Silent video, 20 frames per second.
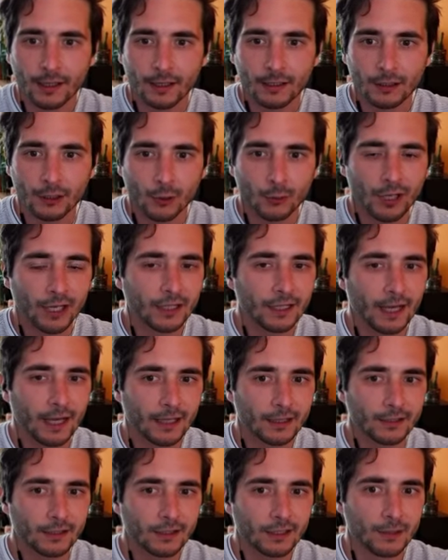you can
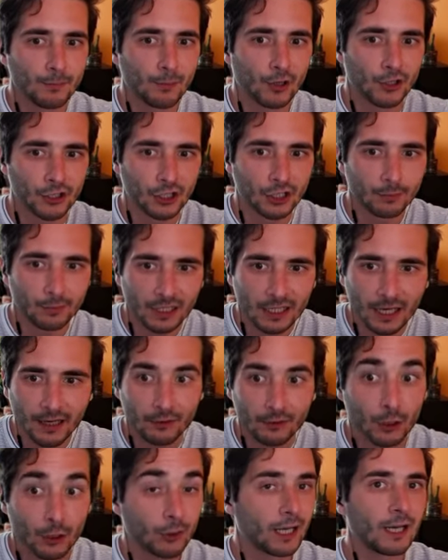get emergent behavior,
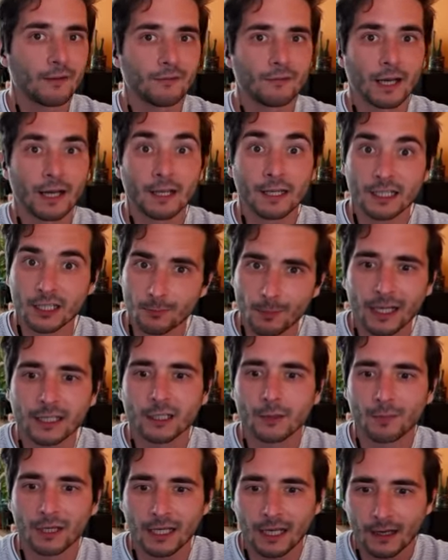you can have unexpected
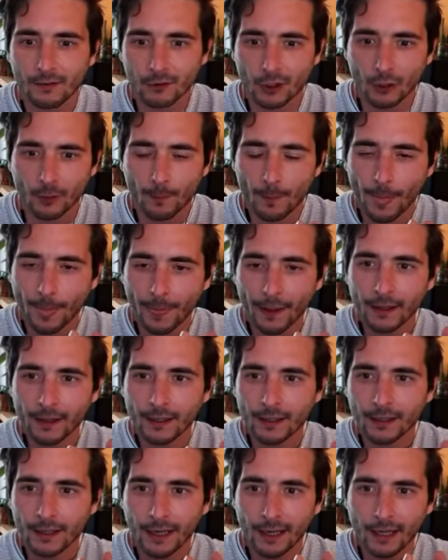behavior.
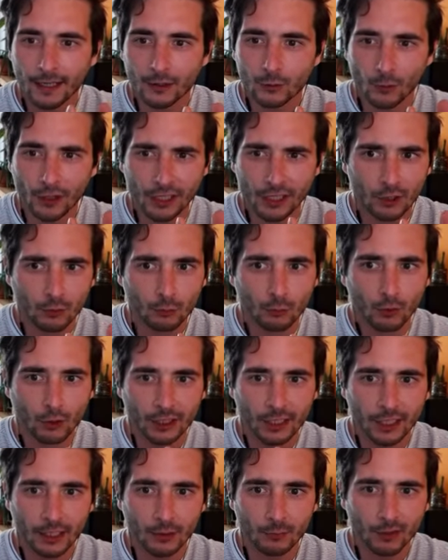And when you're
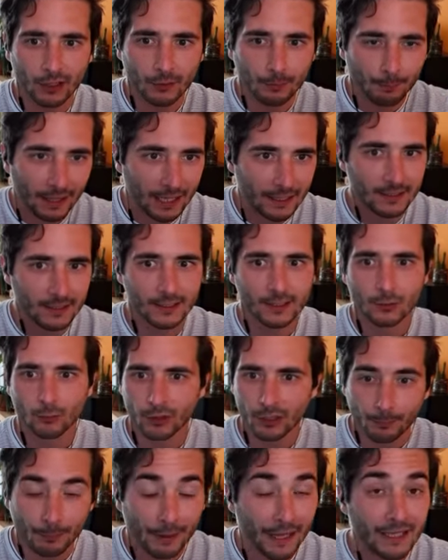working with pens,
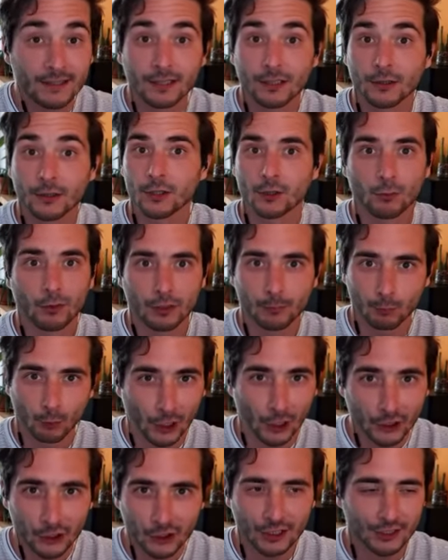with pencils, with
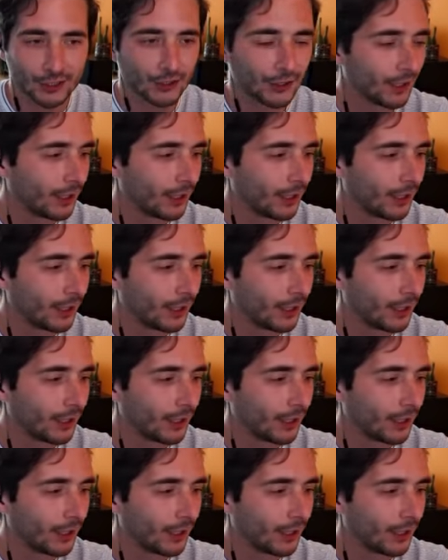brushes,